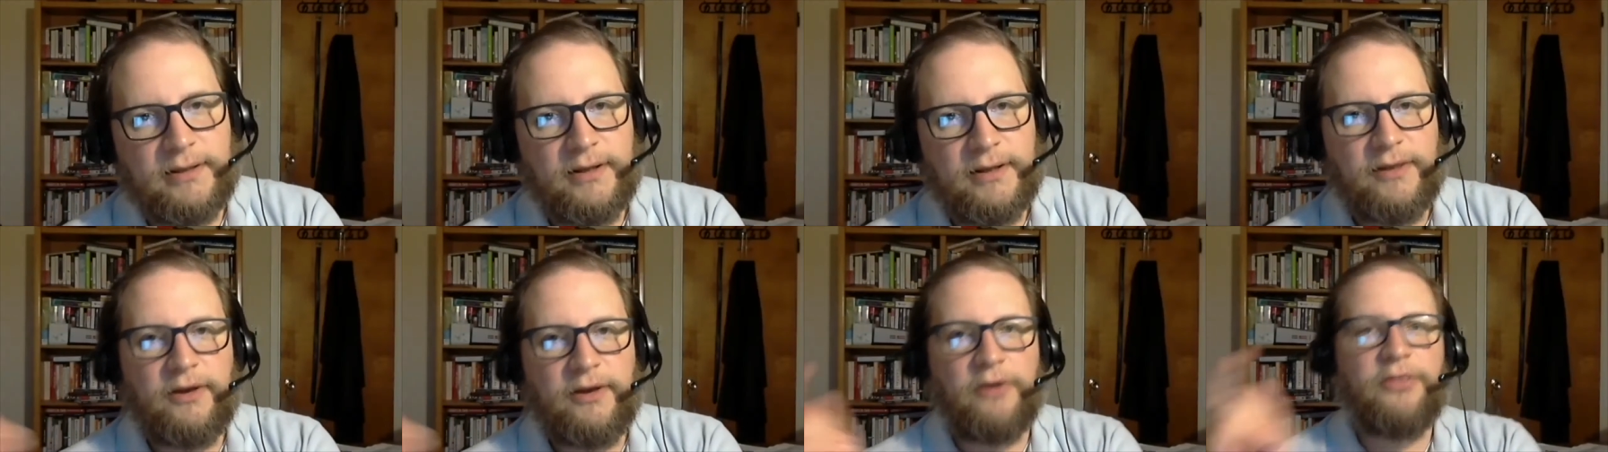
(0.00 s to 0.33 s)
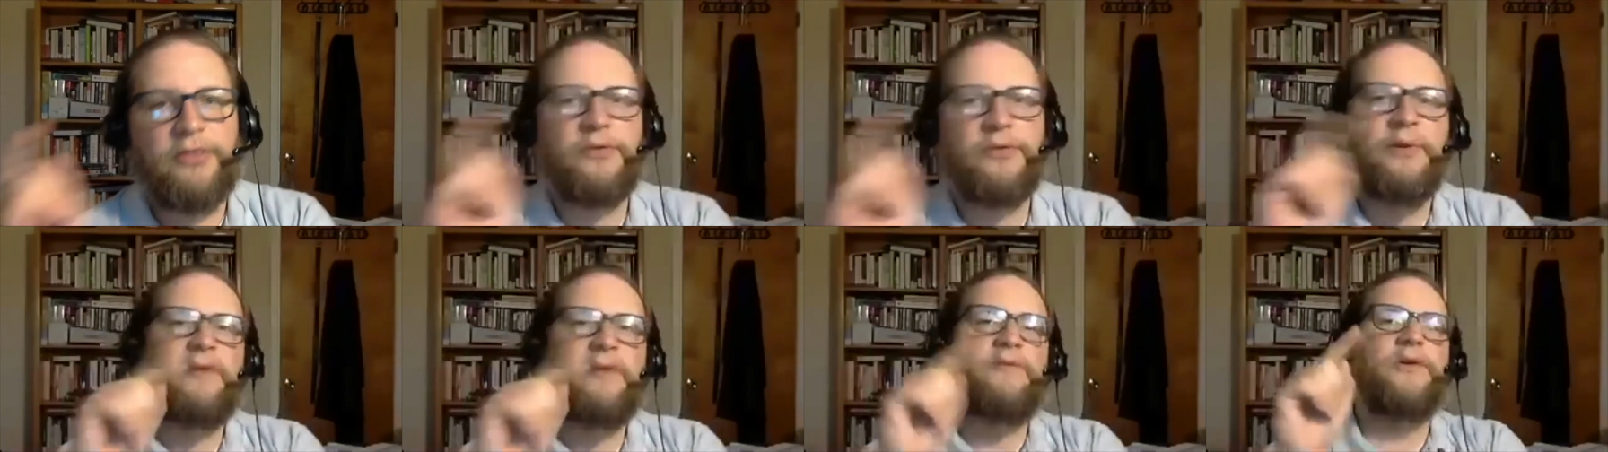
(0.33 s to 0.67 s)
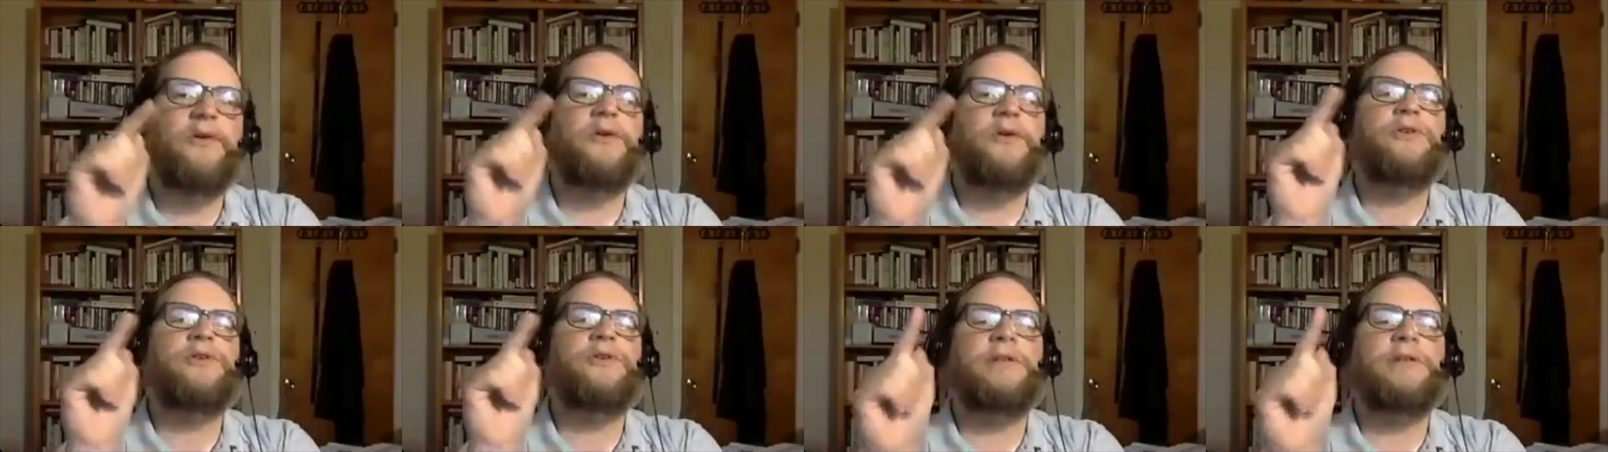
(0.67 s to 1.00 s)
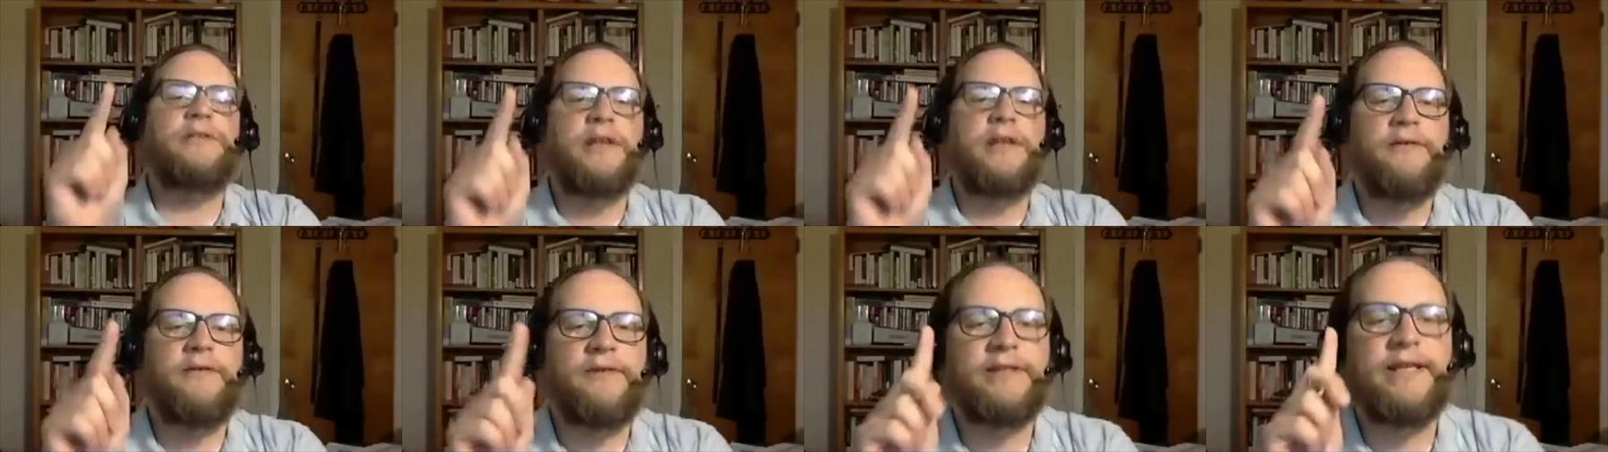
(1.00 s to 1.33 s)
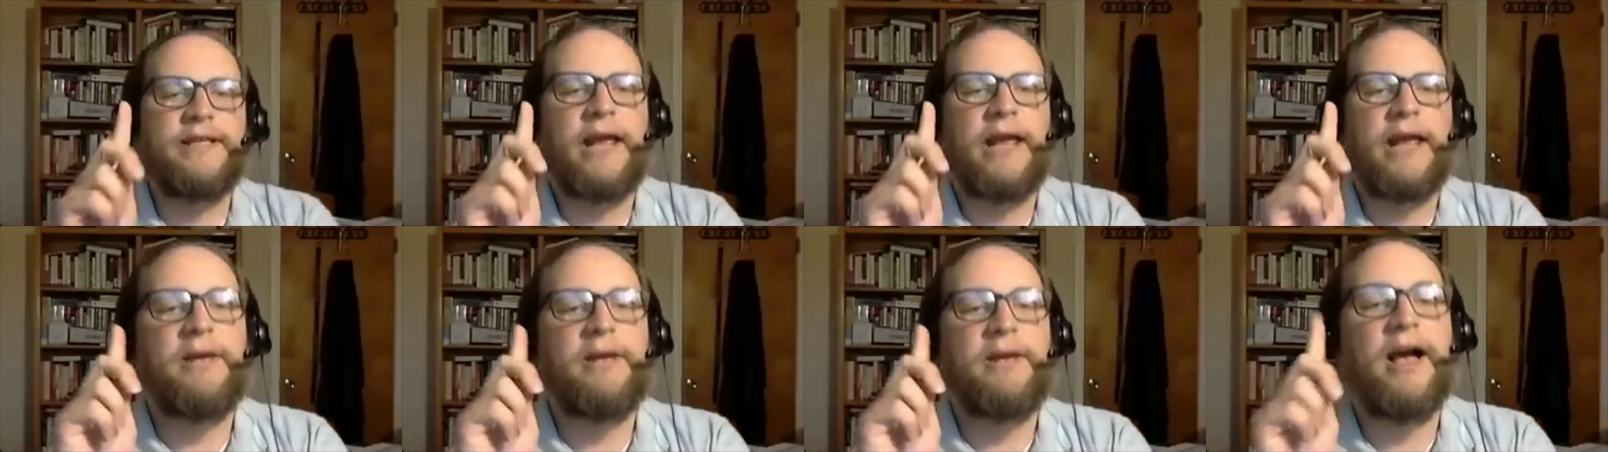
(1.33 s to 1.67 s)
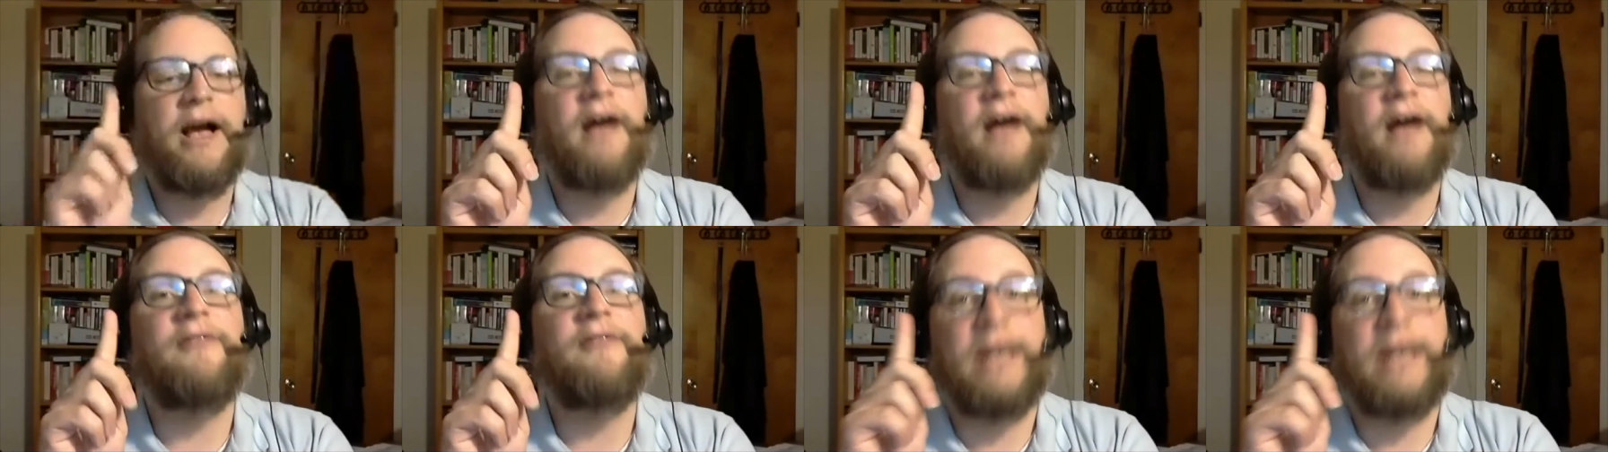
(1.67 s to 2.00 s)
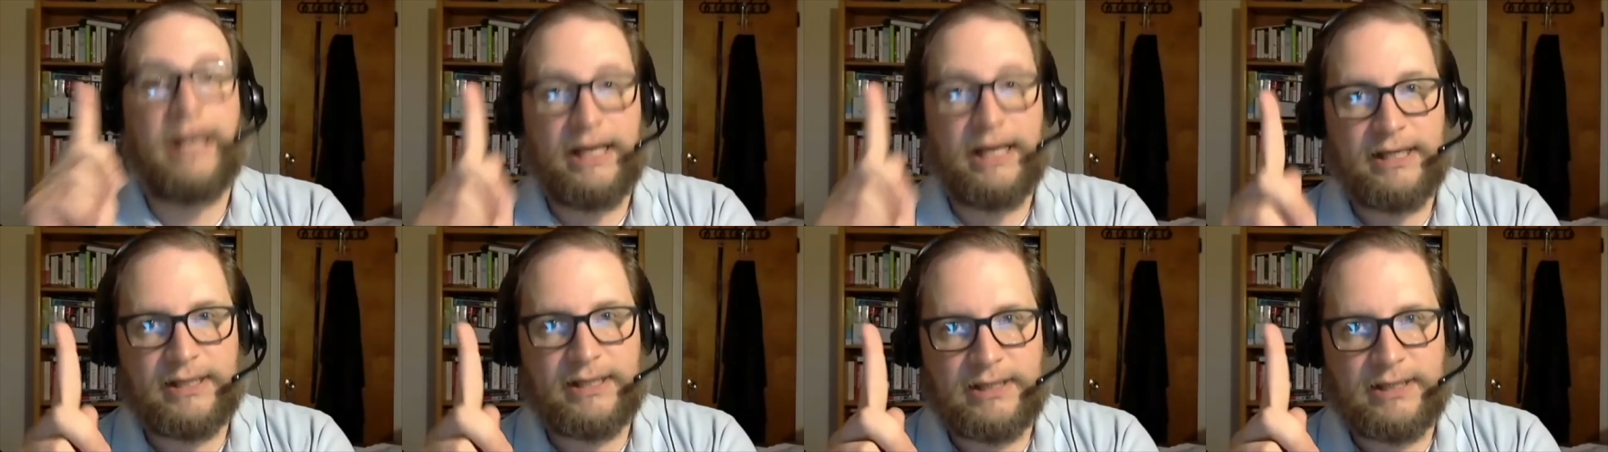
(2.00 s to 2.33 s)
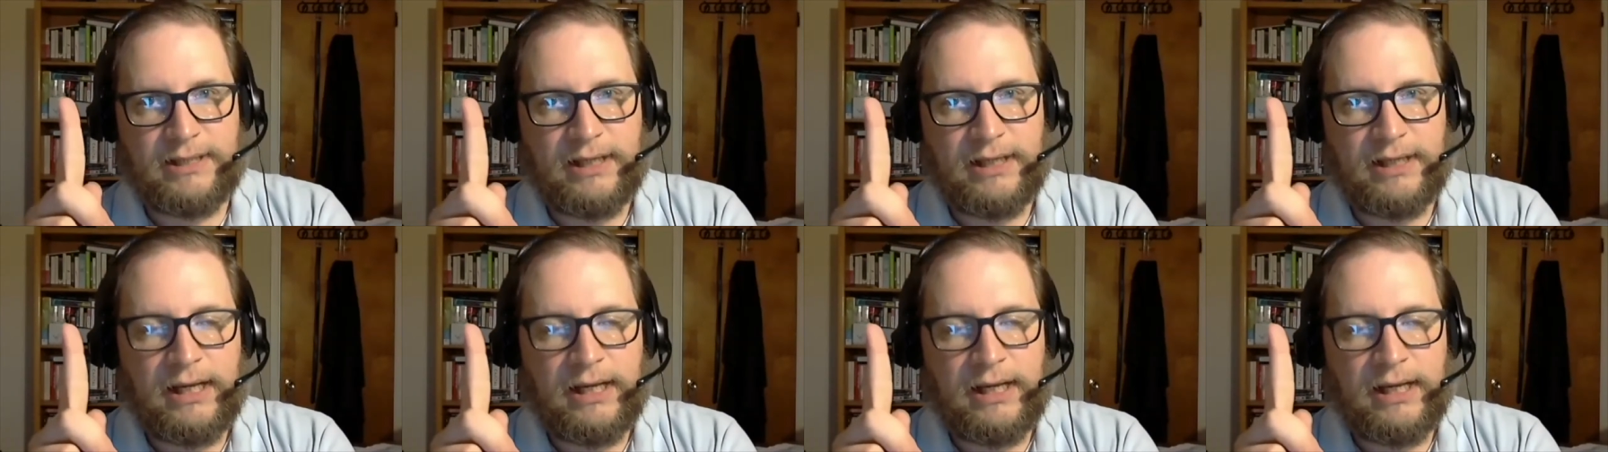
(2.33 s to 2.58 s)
They're three versions of the same covenant